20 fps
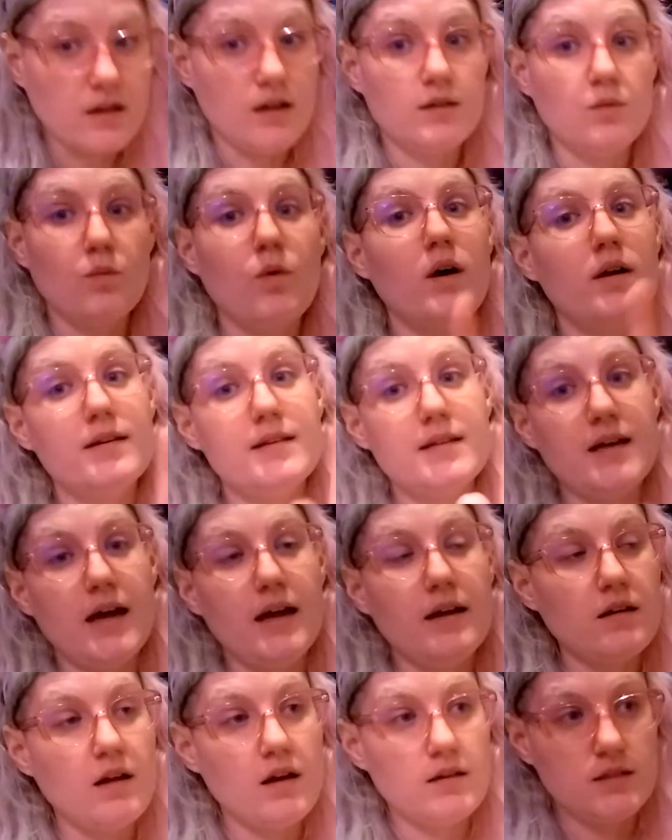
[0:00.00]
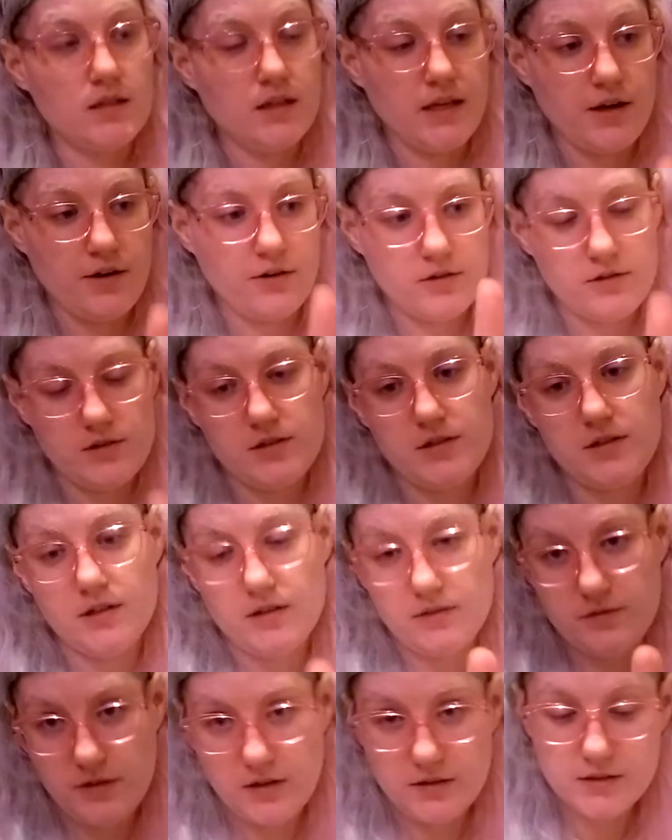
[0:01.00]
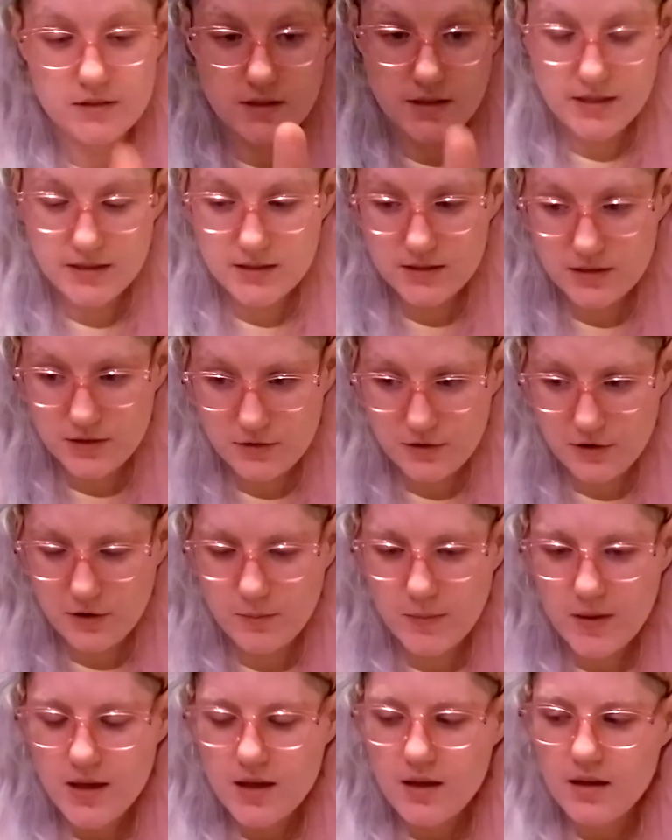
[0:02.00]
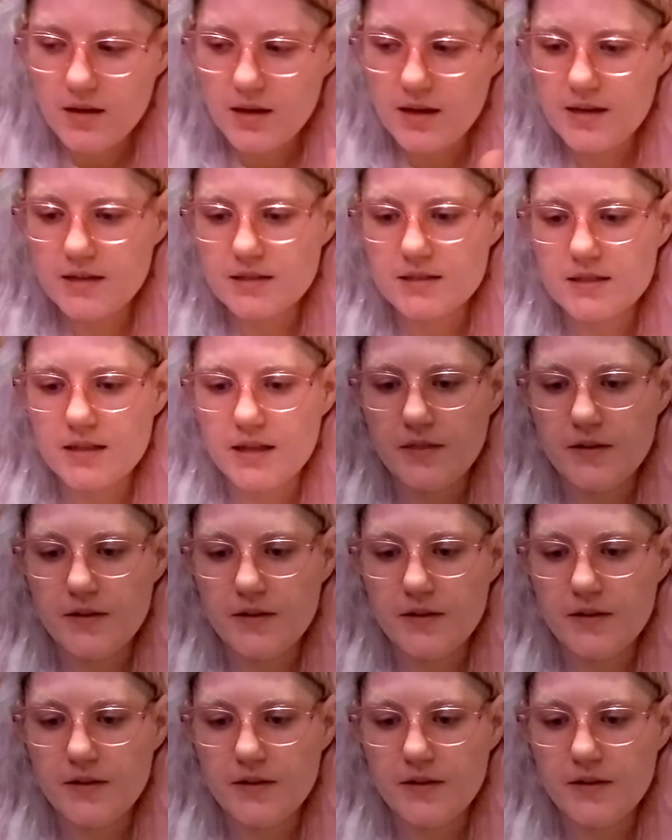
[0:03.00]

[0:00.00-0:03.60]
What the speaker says: one diagnostic characteristic of restless leg syndrome is that